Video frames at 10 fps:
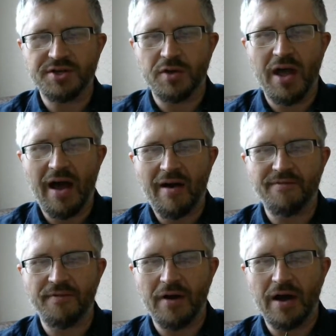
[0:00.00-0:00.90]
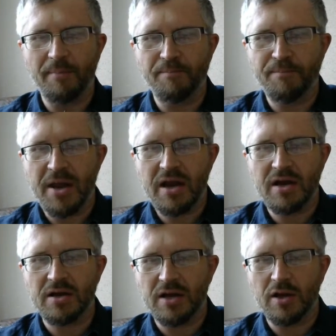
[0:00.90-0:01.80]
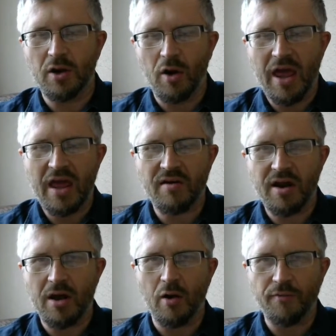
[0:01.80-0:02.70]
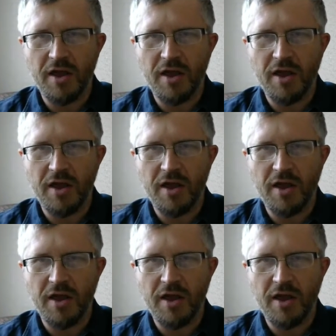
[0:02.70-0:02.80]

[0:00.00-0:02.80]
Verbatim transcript: to have a big, you know, area of